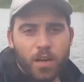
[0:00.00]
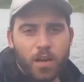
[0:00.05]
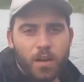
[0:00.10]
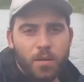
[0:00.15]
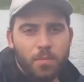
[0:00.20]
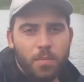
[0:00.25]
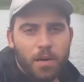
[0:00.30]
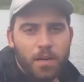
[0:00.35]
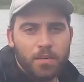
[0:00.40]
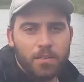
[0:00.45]

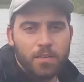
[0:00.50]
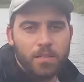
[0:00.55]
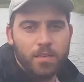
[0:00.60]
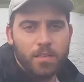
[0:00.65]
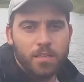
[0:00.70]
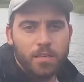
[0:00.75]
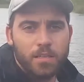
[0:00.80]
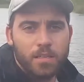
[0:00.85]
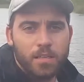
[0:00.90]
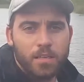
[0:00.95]
now, about
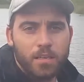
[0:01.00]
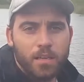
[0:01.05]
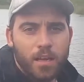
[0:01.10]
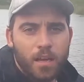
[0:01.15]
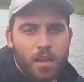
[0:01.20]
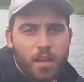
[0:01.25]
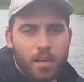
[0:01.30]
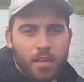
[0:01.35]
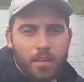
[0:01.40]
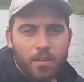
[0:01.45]
it.
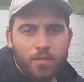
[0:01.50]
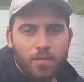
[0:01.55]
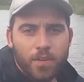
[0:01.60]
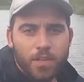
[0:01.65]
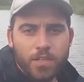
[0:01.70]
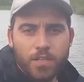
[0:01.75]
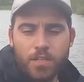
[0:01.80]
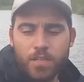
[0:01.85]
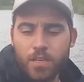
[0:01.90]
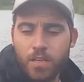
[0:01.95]
The
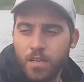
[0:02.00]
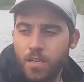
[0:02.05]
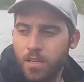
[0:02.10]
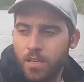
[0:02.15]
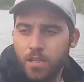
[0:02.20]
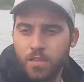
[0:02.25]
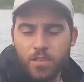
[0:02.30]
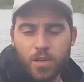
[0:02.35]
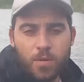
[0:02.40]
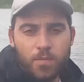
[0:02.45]
fish.
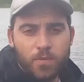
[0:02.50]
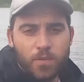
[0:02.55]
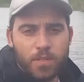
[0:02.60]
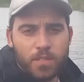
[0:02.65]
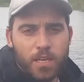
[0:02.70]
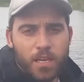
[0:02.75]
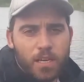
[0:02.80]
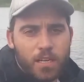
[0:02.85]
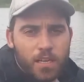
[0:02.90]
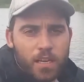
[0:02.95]
Let's hope for
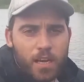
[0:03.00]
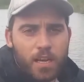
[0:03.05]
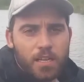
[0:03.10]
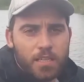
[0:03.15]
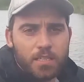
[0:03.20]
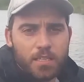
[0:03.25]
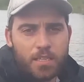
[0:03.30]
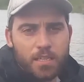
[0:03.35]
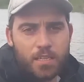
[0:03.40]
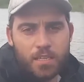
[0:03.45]
tight
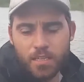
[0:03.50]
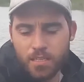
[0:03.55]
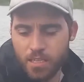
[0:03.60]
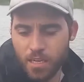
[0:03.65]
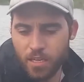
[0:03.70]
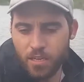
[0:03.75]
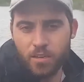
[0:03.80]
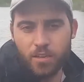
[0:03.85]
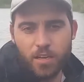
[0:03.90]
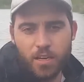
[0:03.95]
lines.
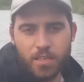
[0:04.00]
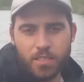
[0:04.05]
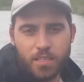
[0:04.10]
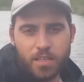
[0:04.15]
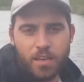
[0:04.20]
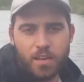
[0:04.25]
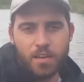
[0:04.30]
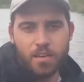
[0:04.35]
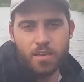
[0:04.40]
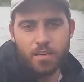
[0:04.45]
Check you guys
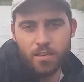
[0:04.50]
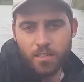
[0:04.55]
now.